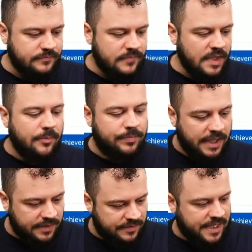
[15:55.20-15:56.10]

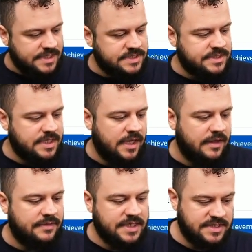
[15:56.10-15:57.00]
But that's
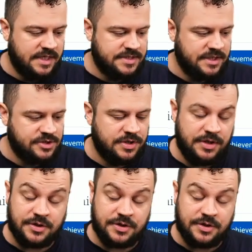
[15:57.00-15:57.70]
that section there.